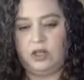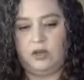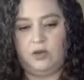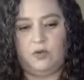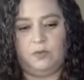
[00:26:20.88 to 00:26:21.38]

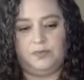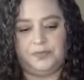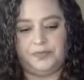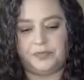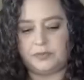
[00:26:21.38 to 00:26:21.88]
to
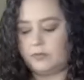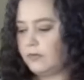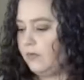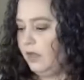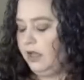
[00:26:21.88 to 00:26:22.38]

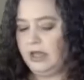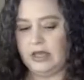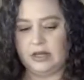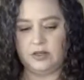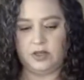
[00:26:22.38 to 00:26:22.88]
get
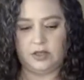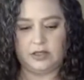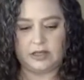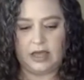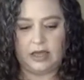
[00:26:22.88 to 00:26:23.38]
into
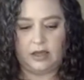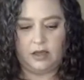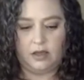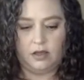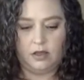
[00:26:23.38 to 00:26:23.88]
this
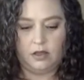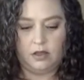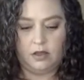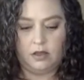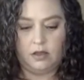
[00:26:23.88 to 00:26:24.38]
hank
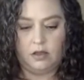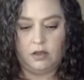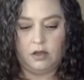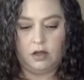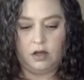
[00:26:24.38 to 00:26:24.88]

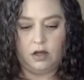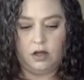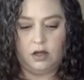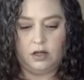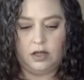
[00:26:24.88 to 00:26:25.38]

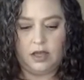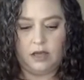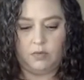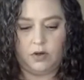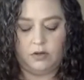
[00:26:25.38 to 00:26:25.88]
on
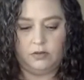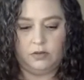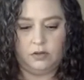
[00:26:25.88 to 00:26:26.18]
camera.